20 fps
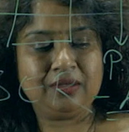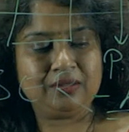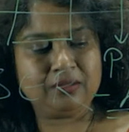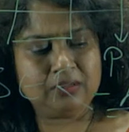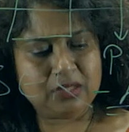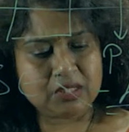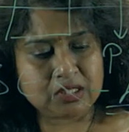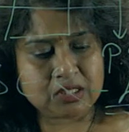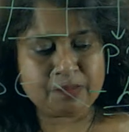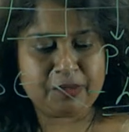
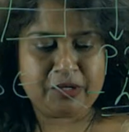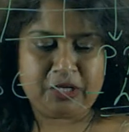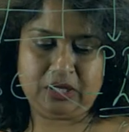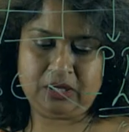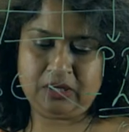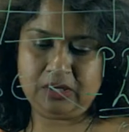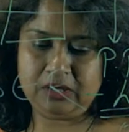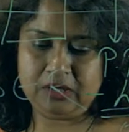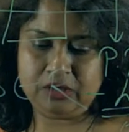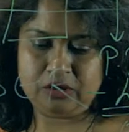this
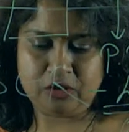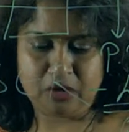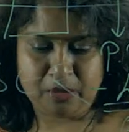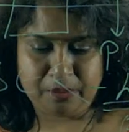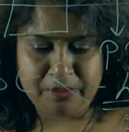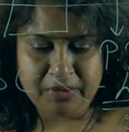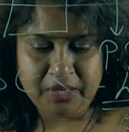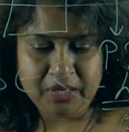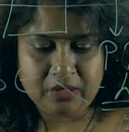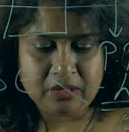particular
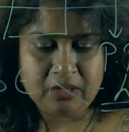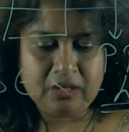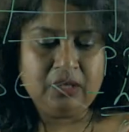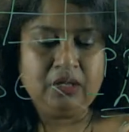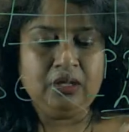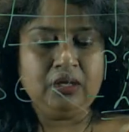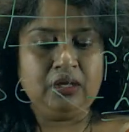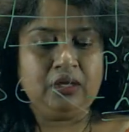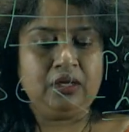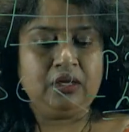topic,
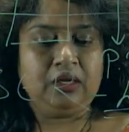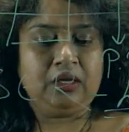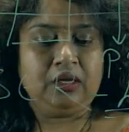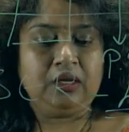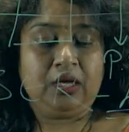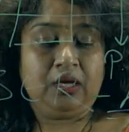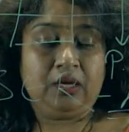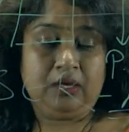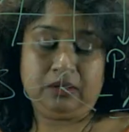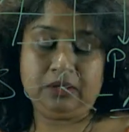
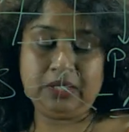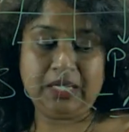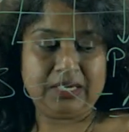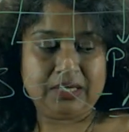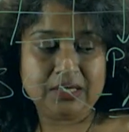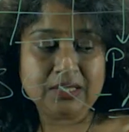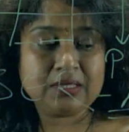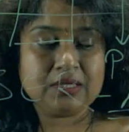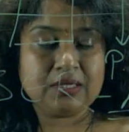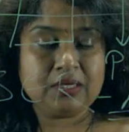that
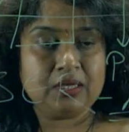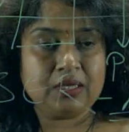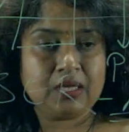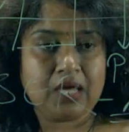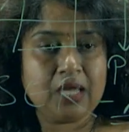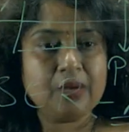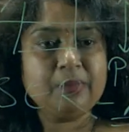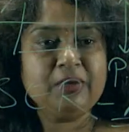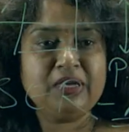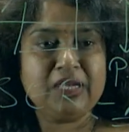is
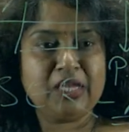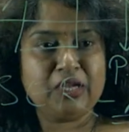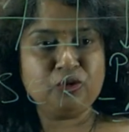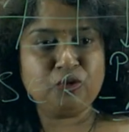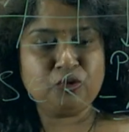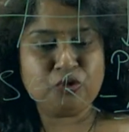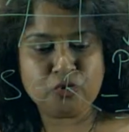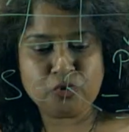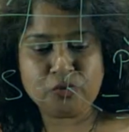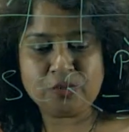carbon
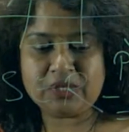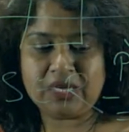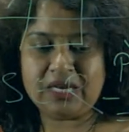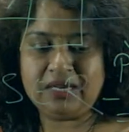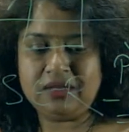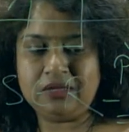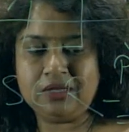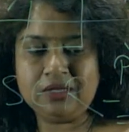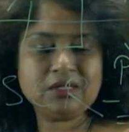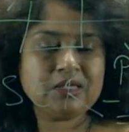nanotubes,
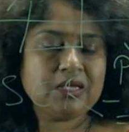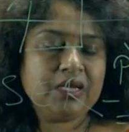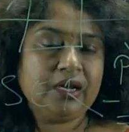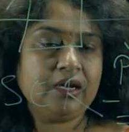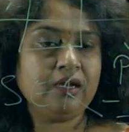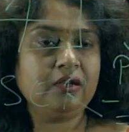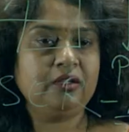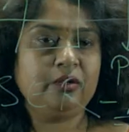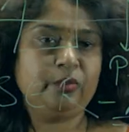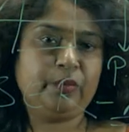under this
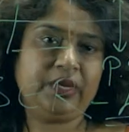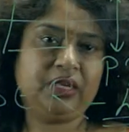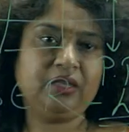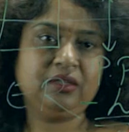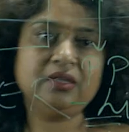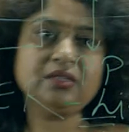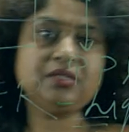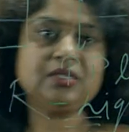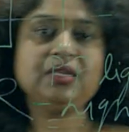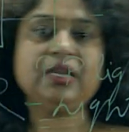head, wherein
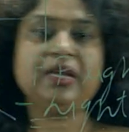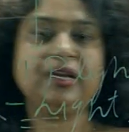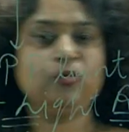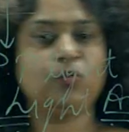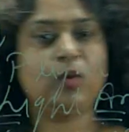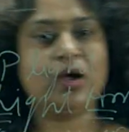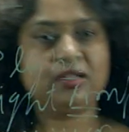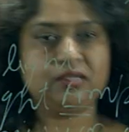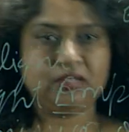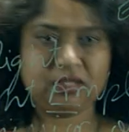it is an
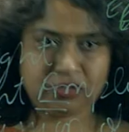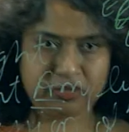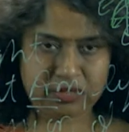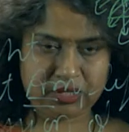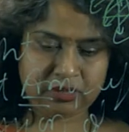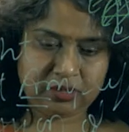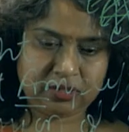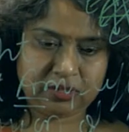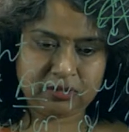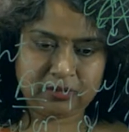advanced
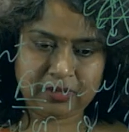trends.